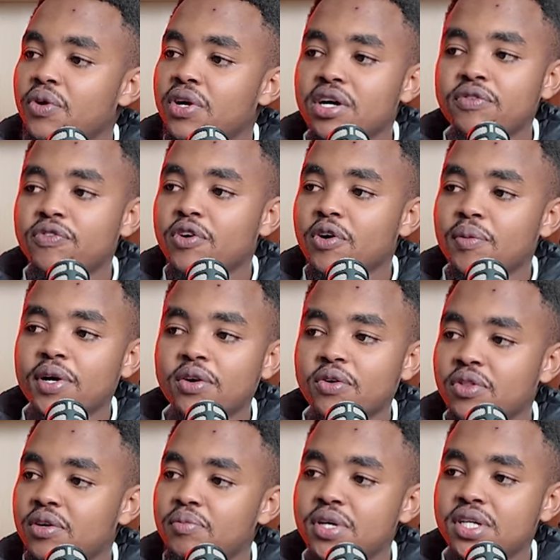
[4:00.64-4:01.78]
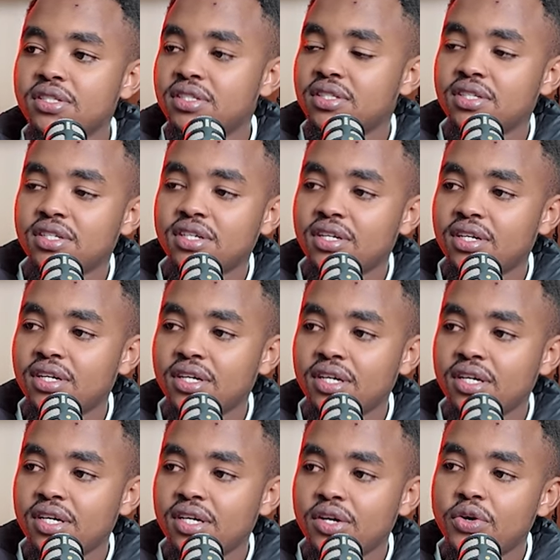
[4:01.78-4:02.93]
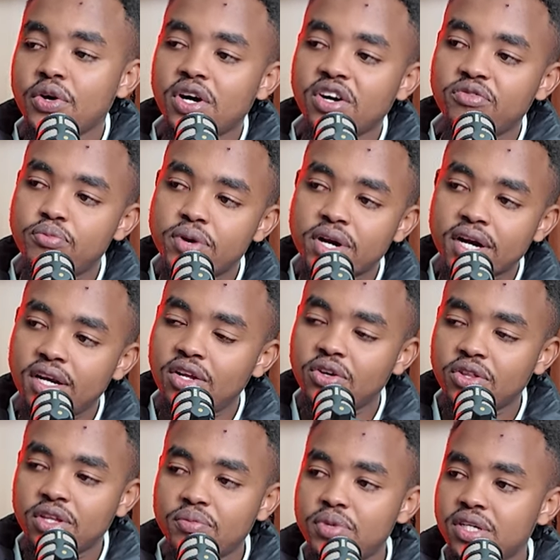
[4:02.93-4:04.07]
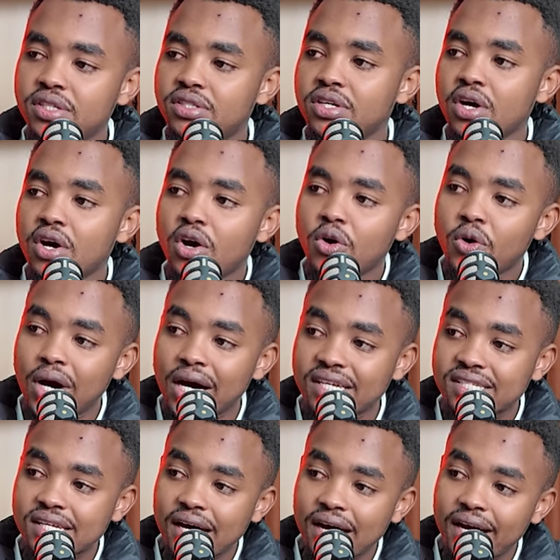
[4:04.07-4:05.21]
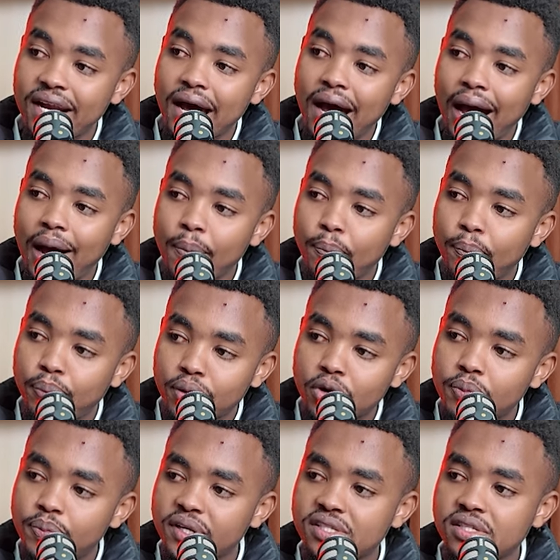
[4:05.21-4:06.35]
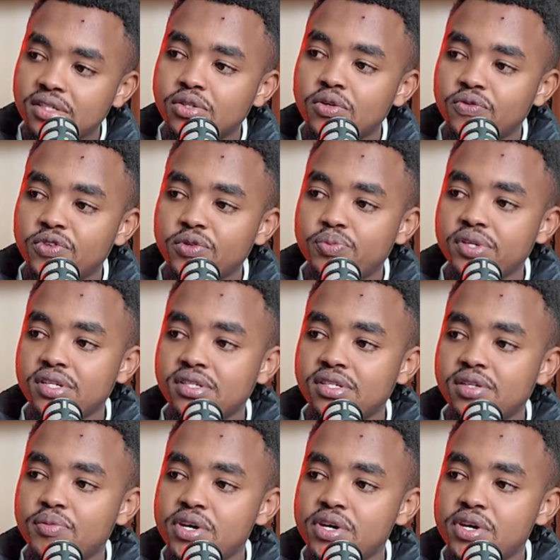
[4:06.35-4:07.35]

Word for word: we have Coman on the bench, we have Bradley on the bench, who has had a proper season for P S G,